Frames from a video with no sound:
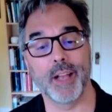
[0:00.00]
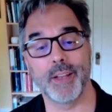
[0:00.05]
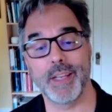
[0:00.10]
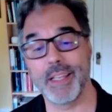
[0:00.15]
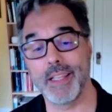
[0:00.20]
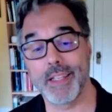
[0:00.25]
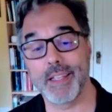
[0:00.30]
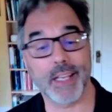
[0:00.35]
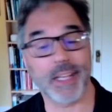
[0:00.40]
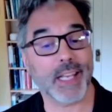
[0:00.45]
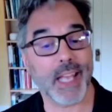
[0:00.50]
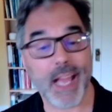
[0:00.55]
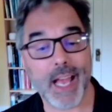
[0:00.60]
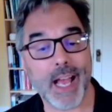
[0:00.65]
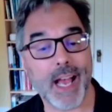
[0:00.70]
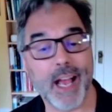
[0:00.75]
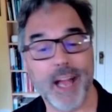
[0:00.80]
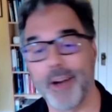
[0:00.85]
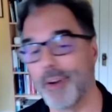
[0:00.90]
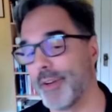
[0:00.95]
in the
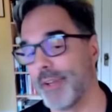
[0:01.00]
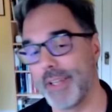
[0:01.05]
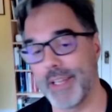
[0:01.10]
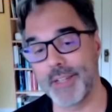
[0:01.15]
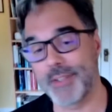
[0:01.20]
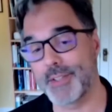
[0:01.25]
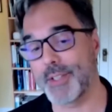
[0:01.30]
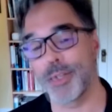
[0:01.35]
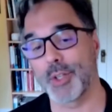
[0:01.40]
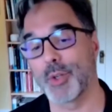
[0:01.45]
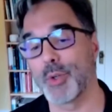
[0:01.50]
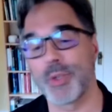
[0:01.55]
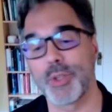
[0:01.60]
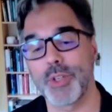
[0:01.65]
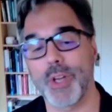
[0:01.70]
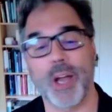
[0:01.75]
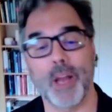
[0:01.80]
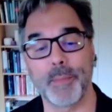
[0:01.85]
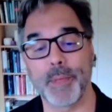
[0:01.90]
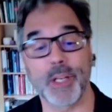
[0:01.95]
car, it's a good
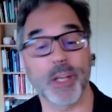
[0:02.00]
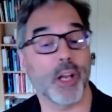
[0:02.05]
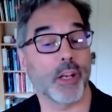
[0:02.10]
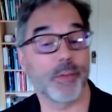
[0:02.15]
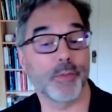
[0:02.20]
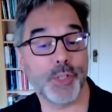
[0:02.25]
time to kind